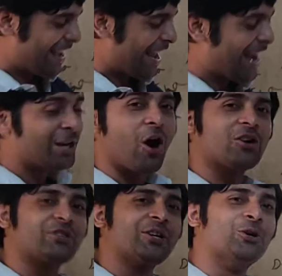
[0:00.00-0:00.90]
And
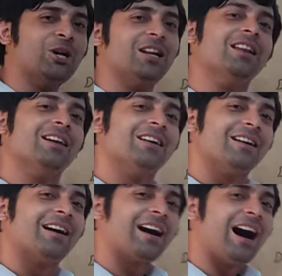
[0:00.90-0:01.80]
also you will
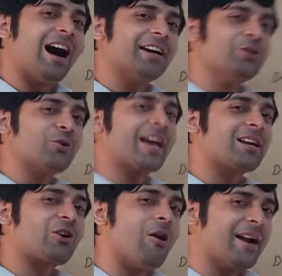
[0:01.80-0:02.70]
you can
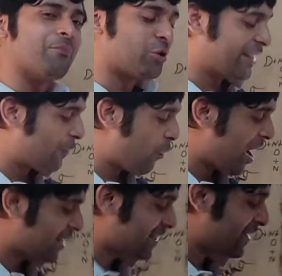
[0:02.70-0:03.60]
comment more than
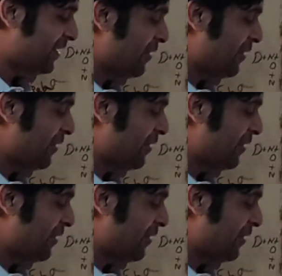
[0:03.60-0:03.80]
once.